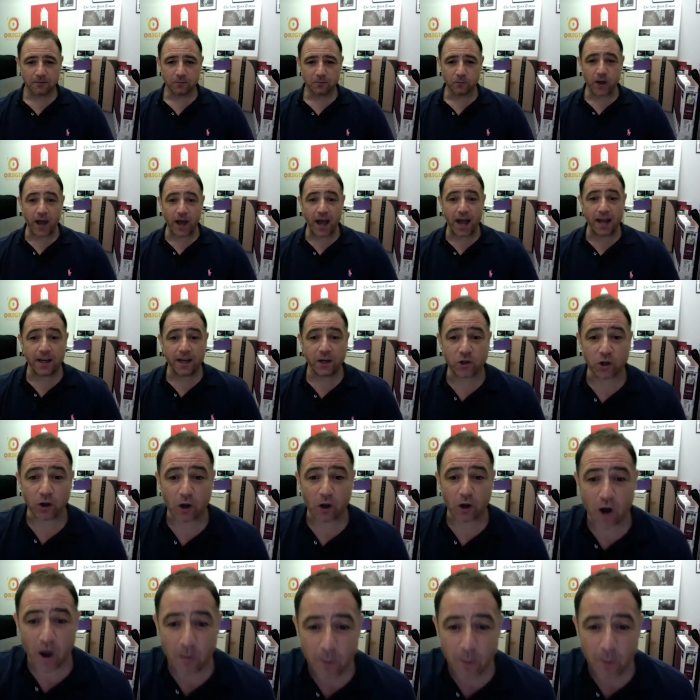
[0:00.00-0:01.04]
Well, you
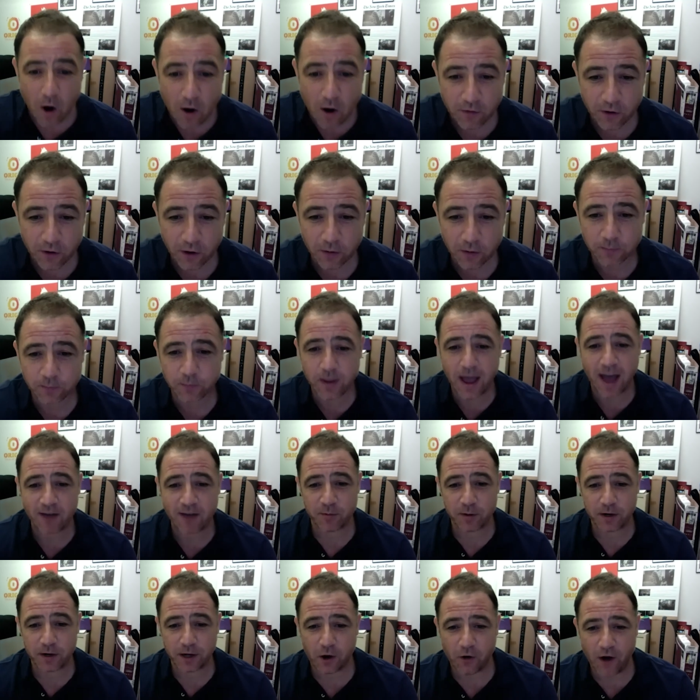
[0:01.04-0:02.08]
should come over,
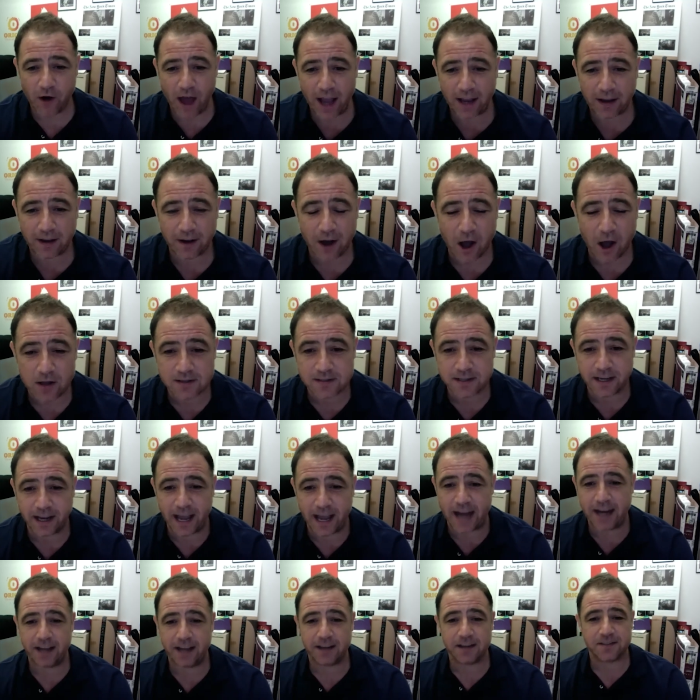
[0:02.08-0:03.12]
have a bit of crack. I'll sing
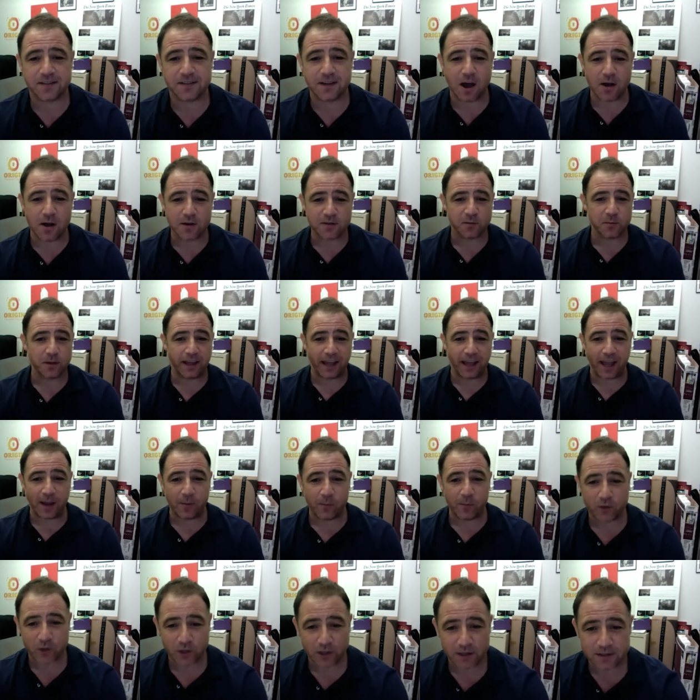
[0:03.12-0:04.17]
any of the songs from the game,
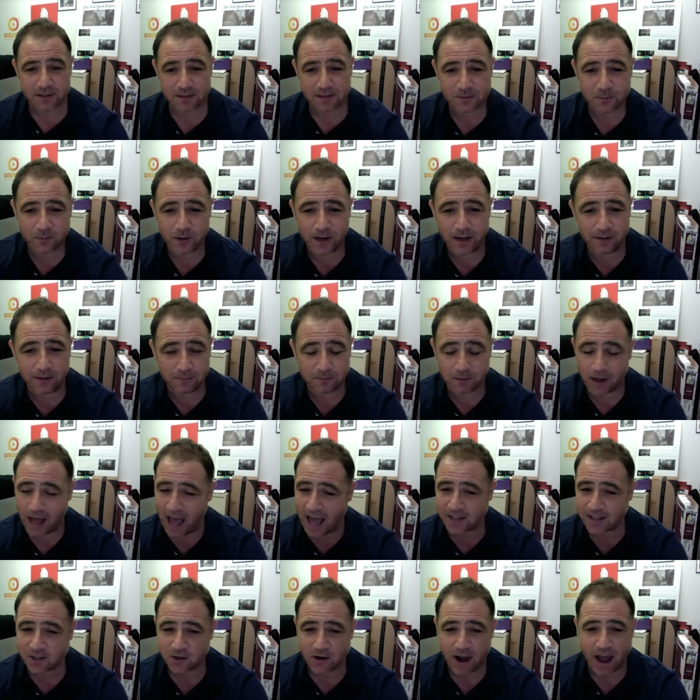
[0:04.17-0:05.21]
we'll
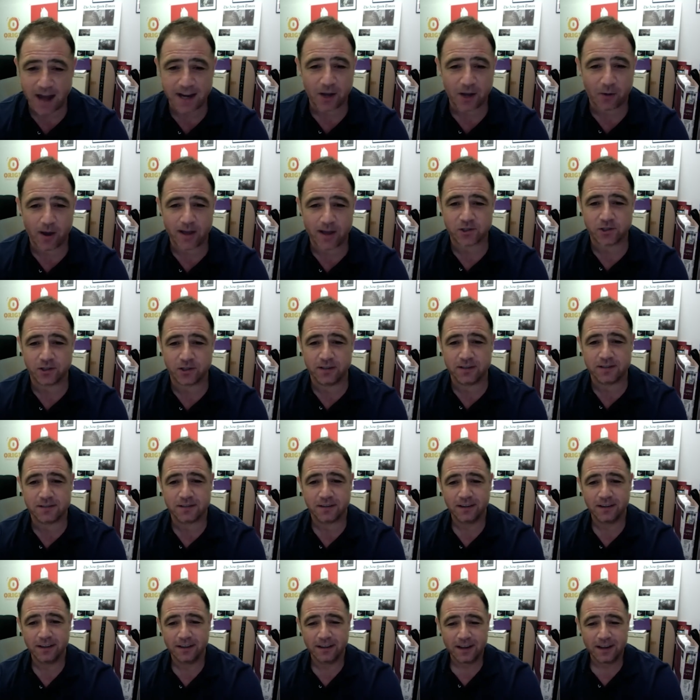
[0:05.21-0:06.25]
answer any questions.
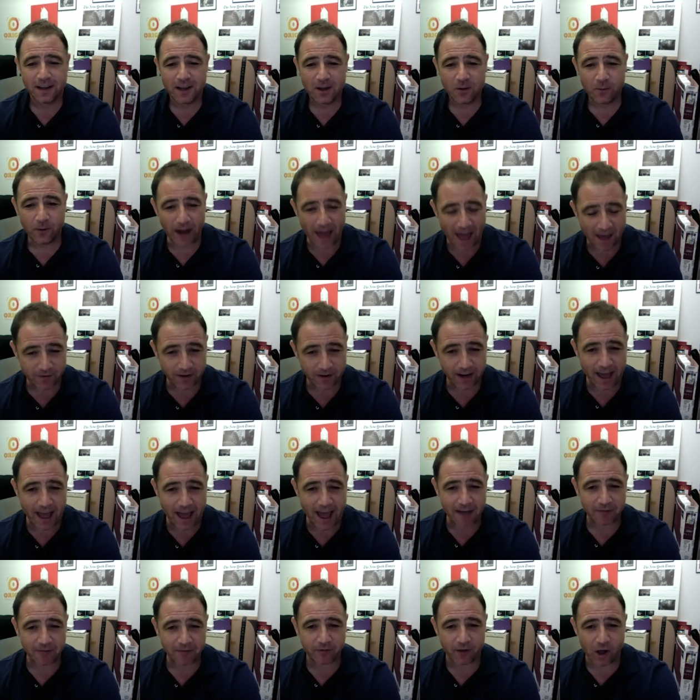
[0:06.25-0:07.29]
We'll have a
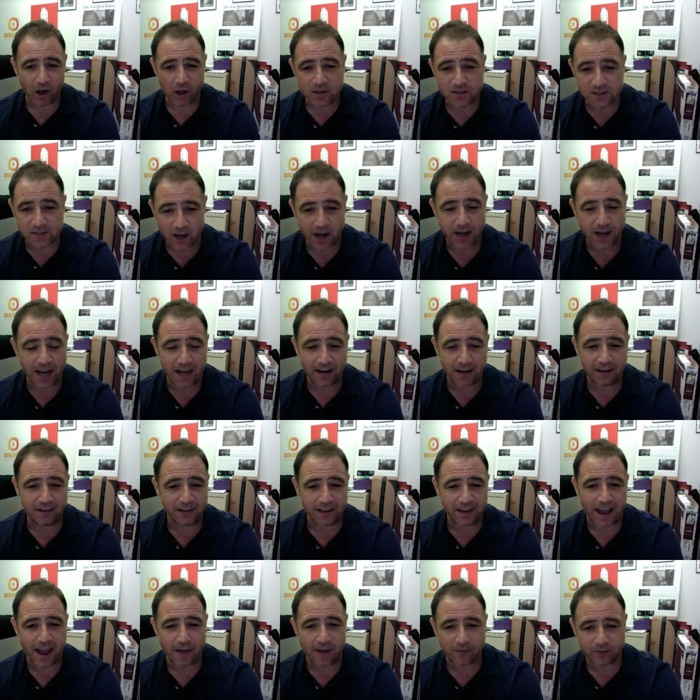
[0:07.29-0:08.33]
laugh. I'll sign anything
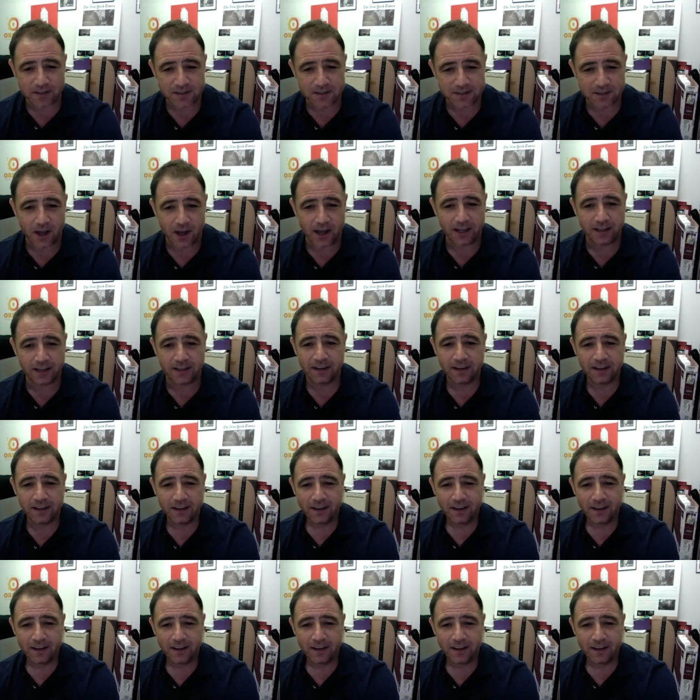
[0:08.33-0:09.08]
you have to sign.